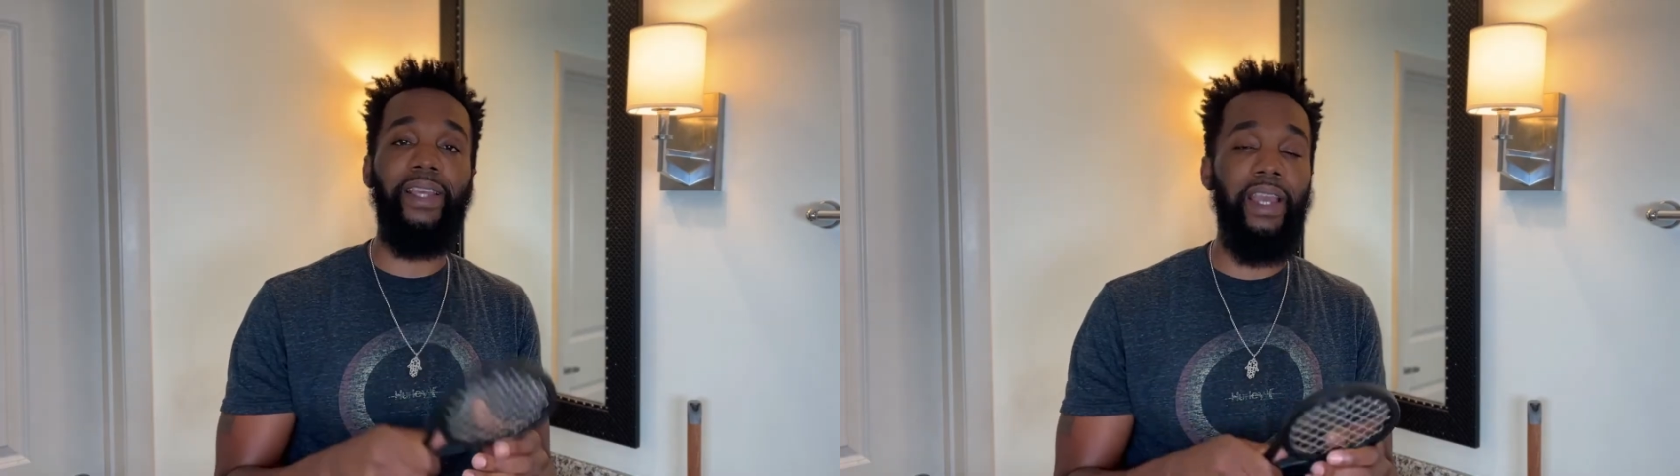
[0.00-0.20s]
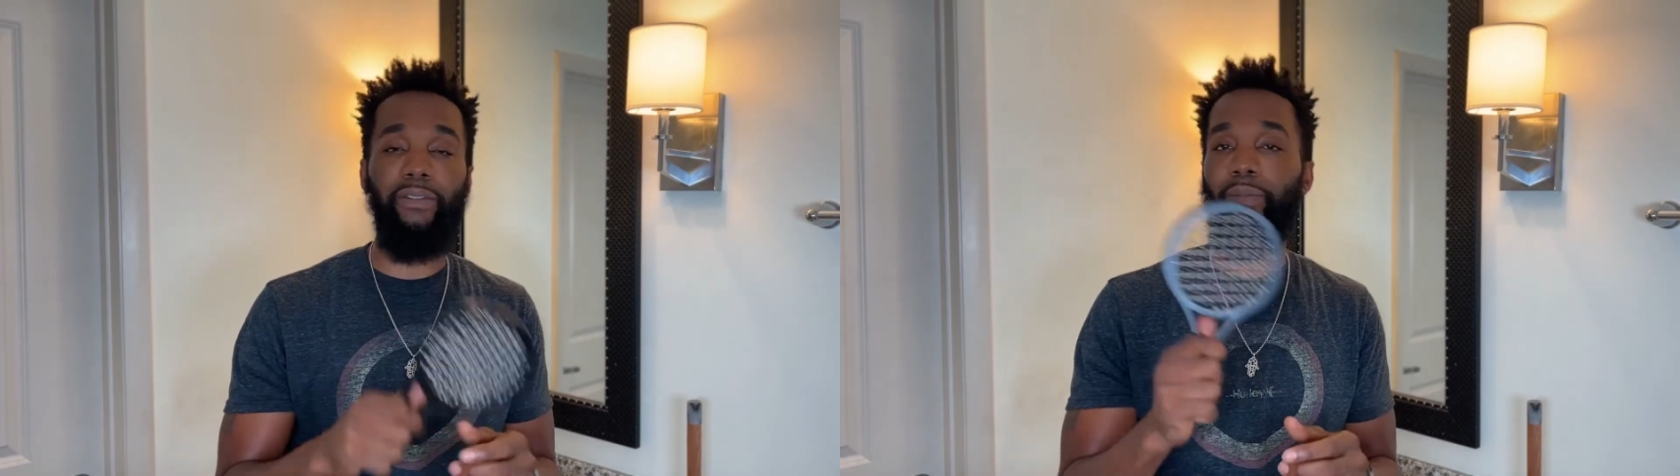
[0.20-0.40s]

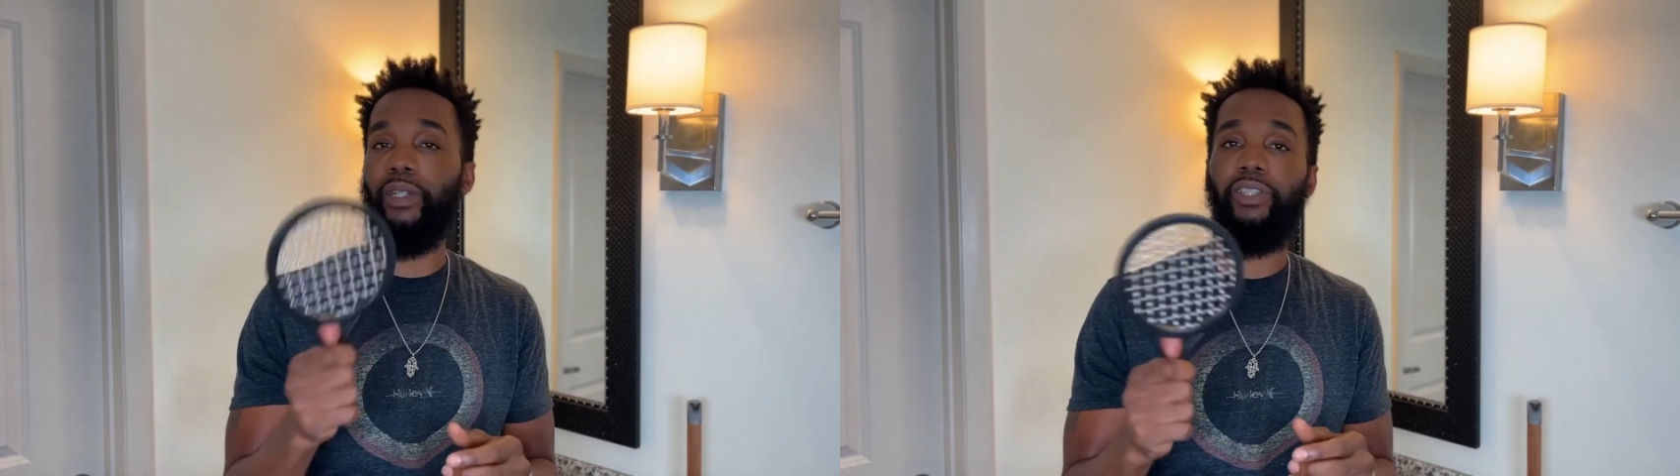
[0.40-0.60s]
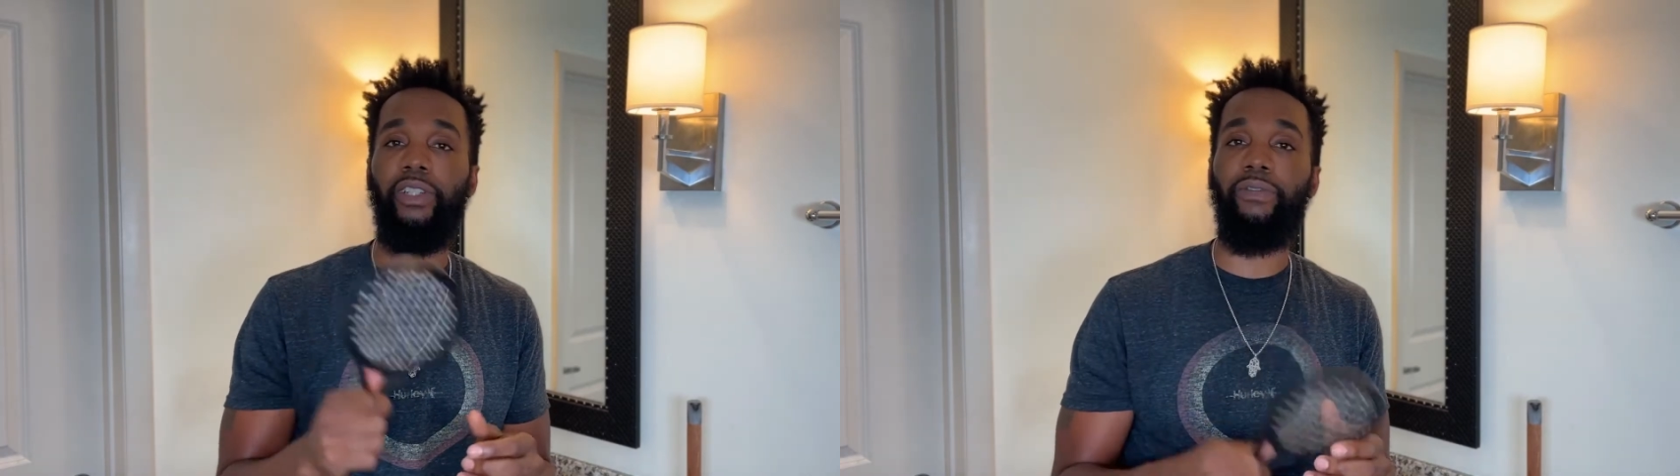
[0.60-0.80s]
They have a
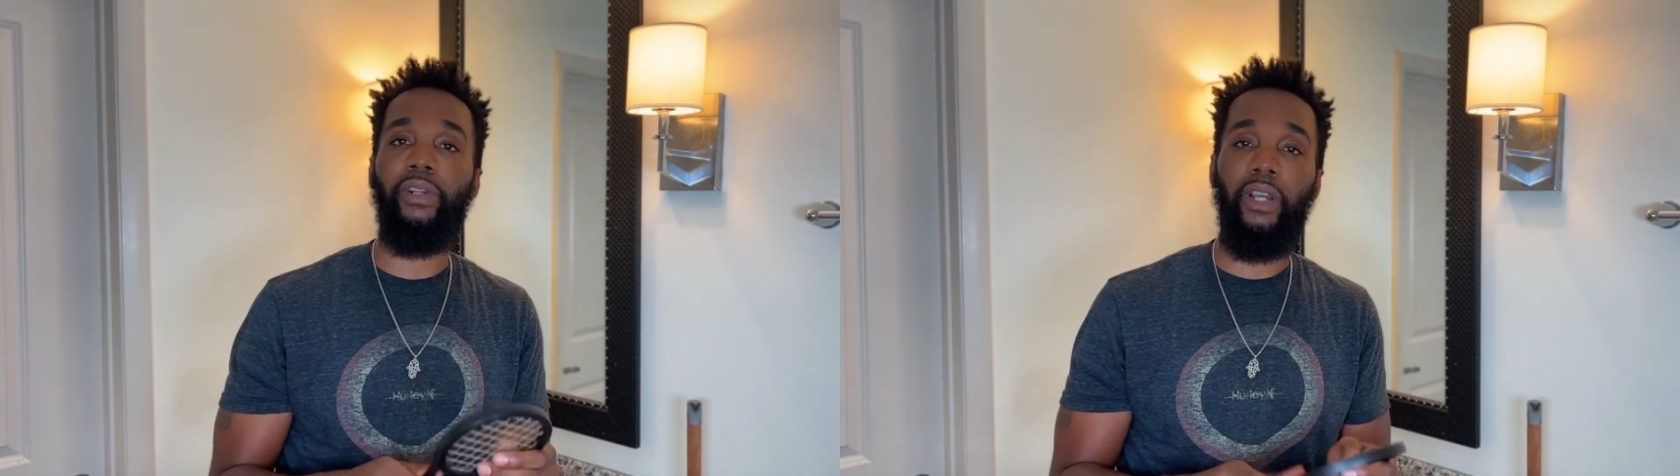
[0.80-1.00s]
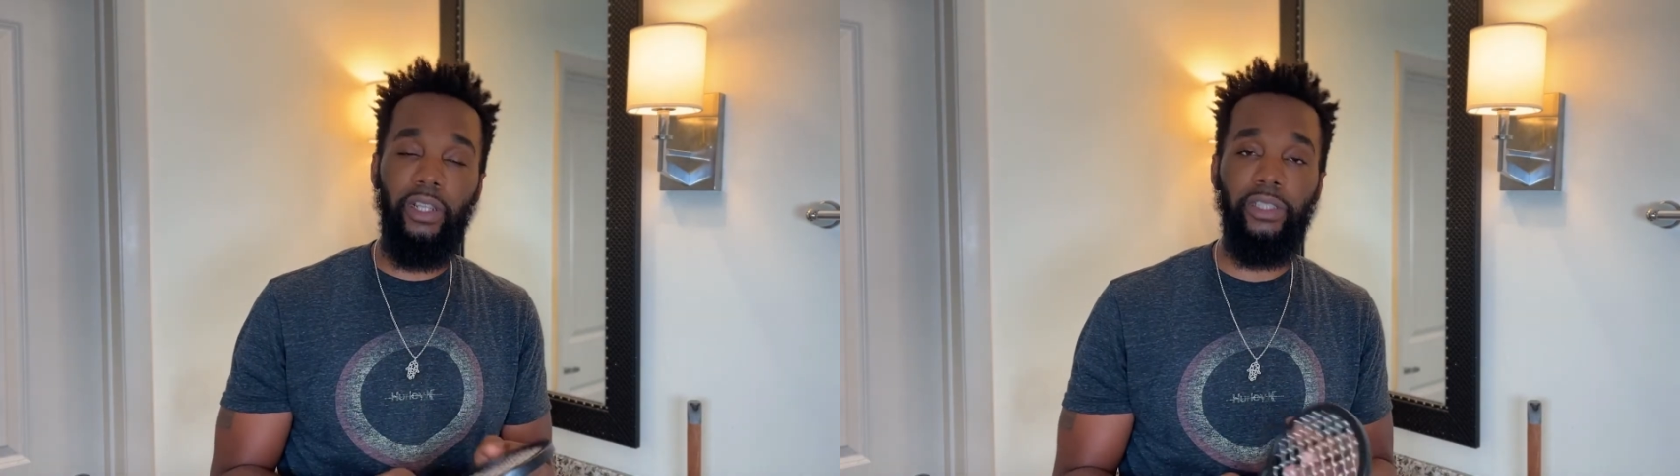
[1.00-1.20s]
bunch of
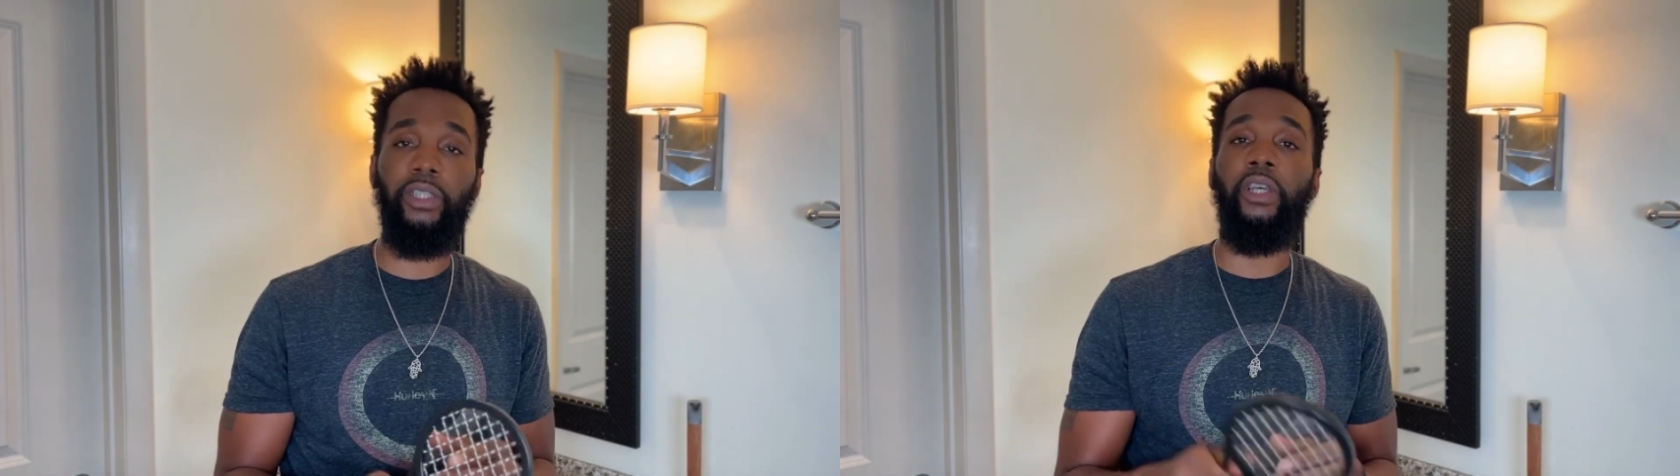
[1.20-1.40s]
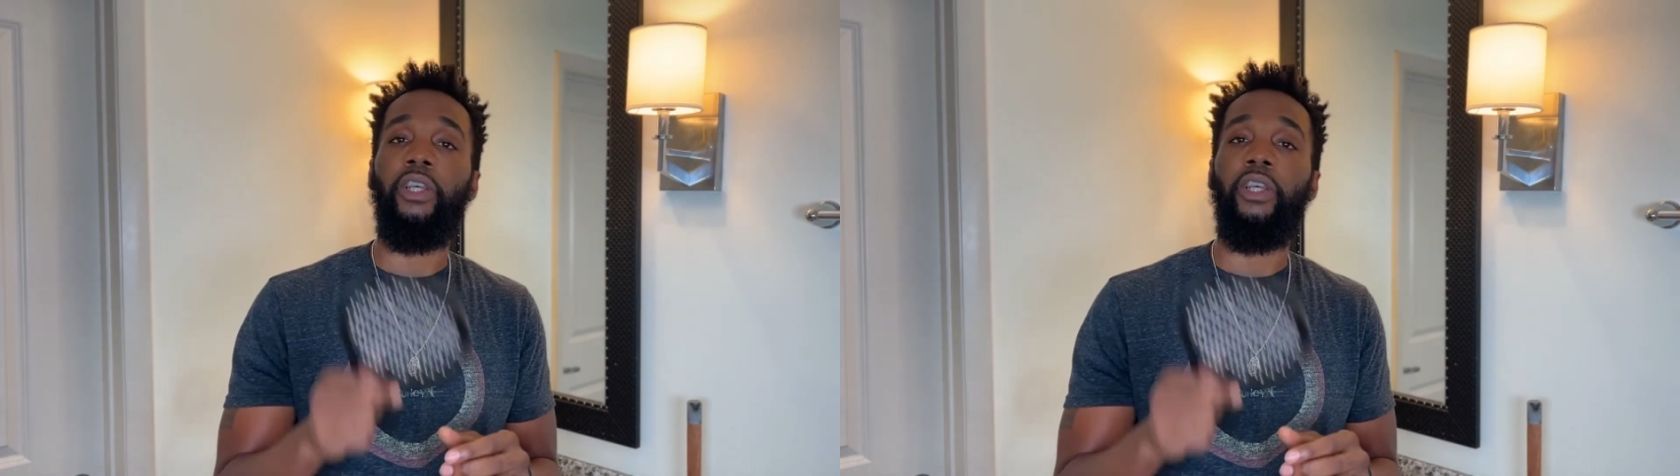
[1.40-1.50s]
different colors.